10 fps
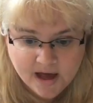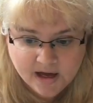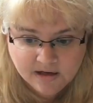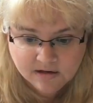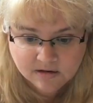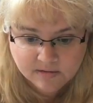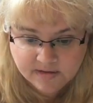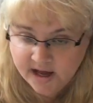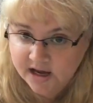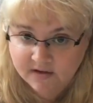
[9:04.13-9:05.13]
then
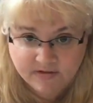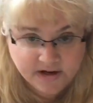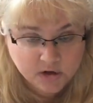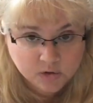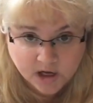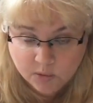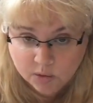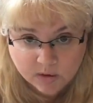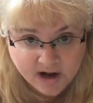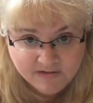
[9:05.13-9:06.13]
if they don't like
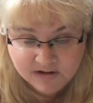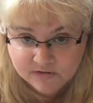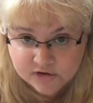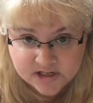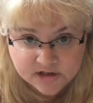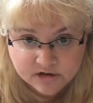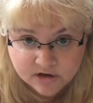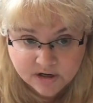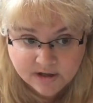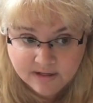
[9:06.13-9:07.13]
what we're having for
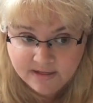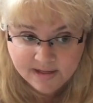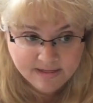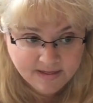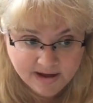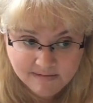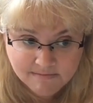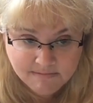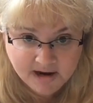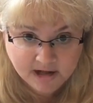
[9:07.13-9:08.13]
dinner, then
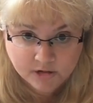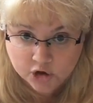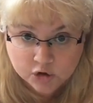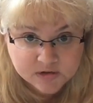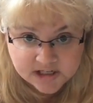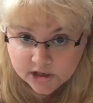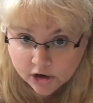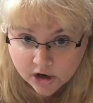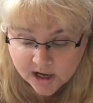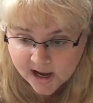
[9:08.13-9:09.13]
they make their own
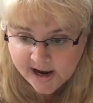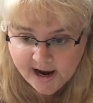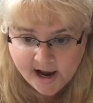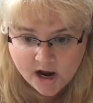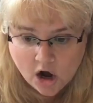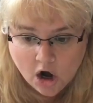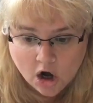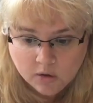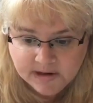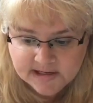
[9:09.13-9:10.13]
dinner. And I
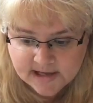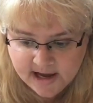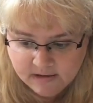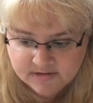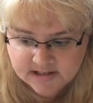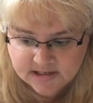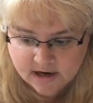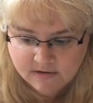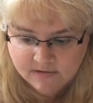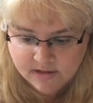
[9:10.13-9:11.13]
always have
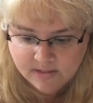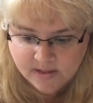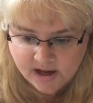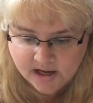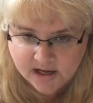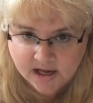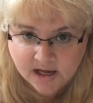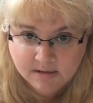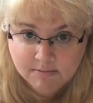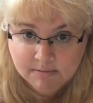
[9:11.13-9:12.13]
stuff that they
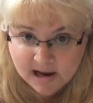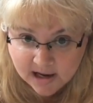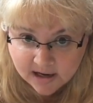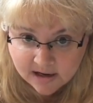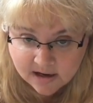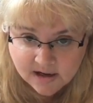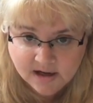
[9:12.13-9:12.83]
can make.